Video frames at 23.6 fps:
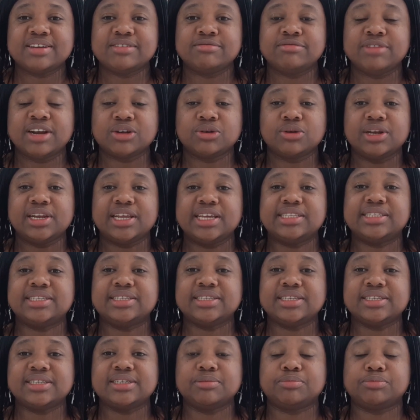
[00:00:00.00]

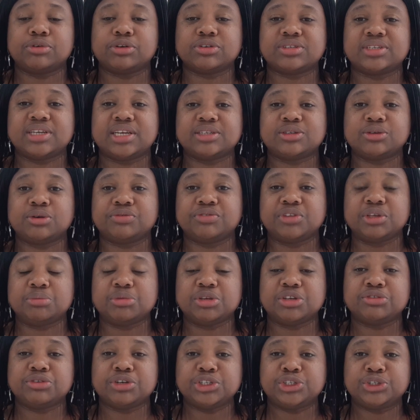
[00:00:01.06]
regulating the process of
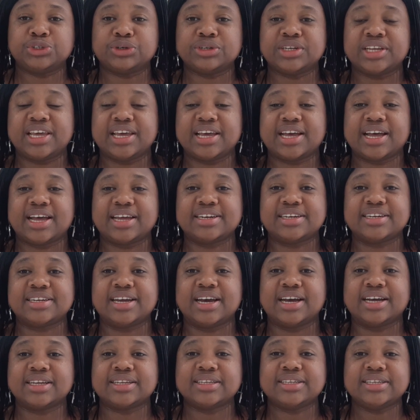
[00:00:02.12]
immigration in
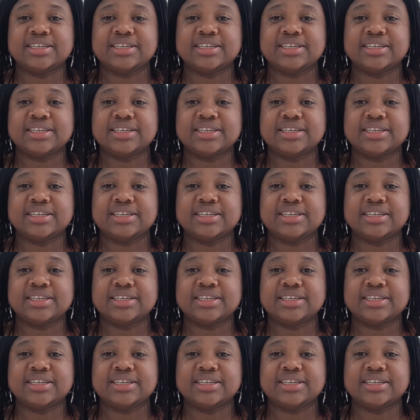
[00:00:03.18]
Canada.